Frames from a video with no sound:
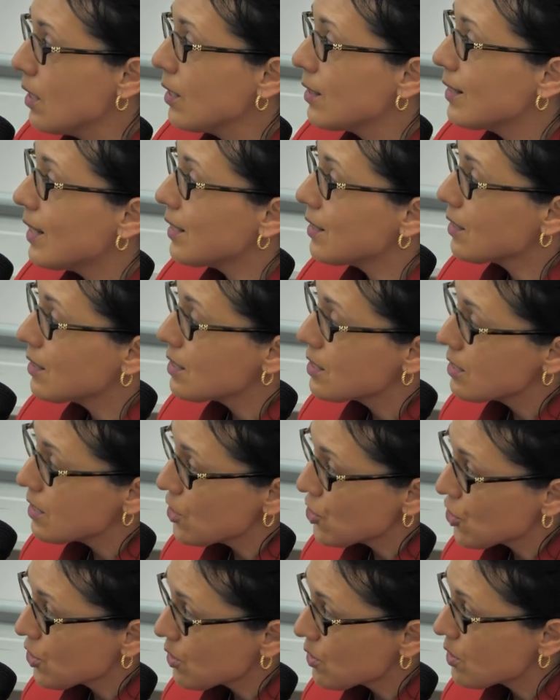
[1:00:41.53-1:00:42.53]
Then the
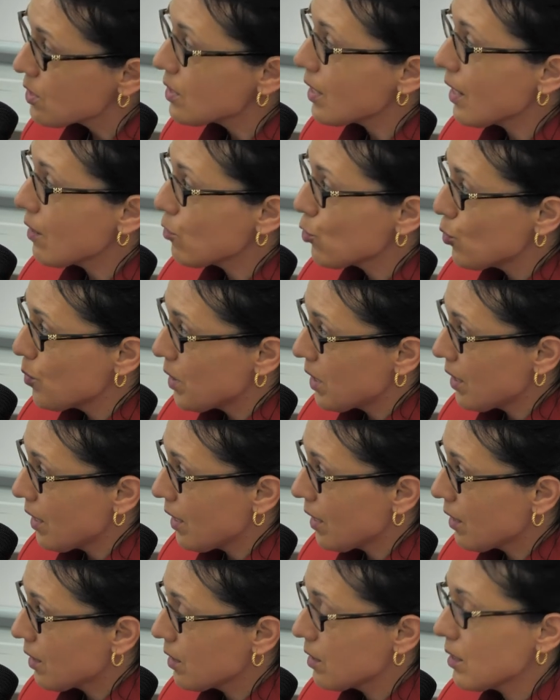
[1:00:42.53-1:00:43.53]
decisions have to be
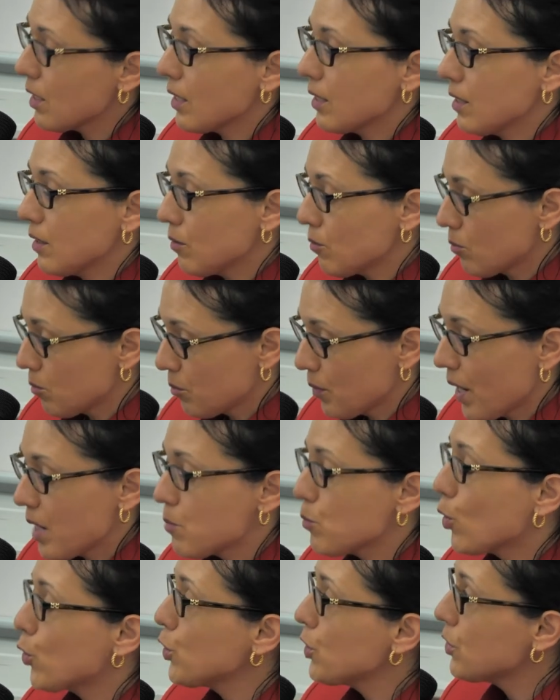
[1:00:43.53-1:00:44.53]
taken and by
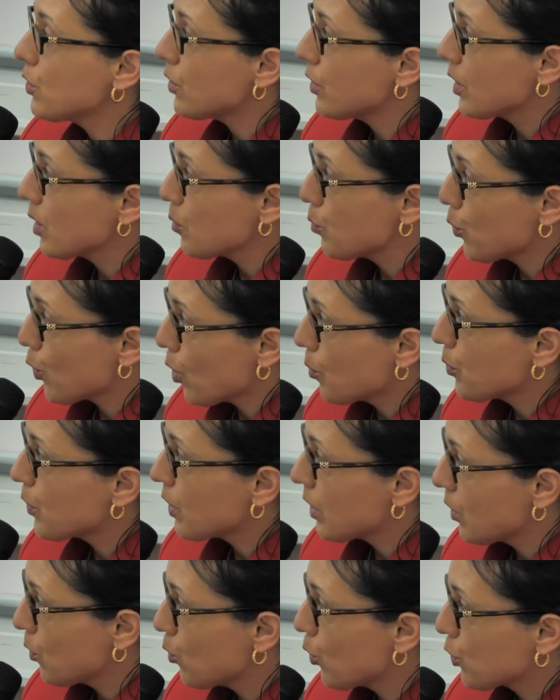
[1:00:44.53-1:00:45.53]
monitoring
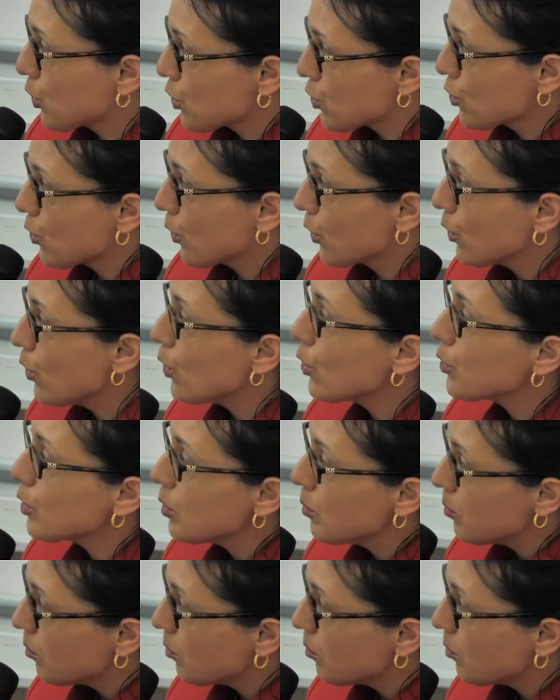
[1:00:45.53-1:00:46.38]
properly what is going on